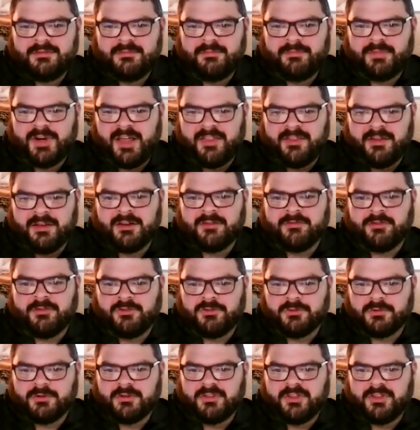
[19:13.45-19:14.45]
the
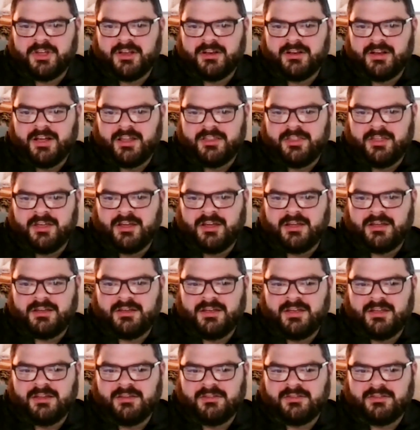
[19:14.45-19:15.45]
individual that I think
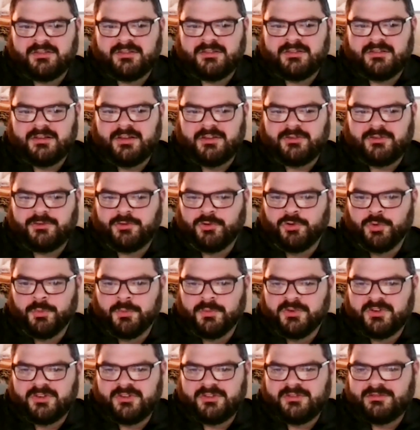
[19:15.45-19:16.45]
is
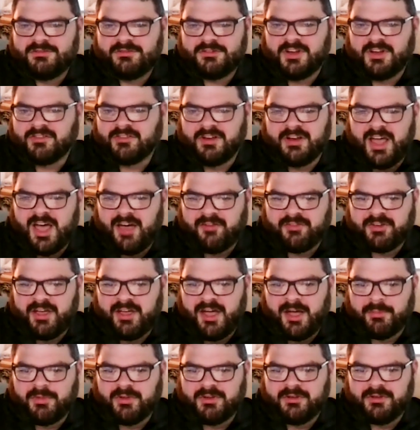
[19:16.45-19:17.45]
assumed doesn't have to
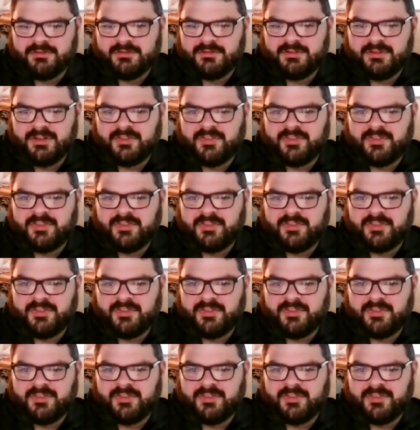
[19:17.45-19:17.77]
happen.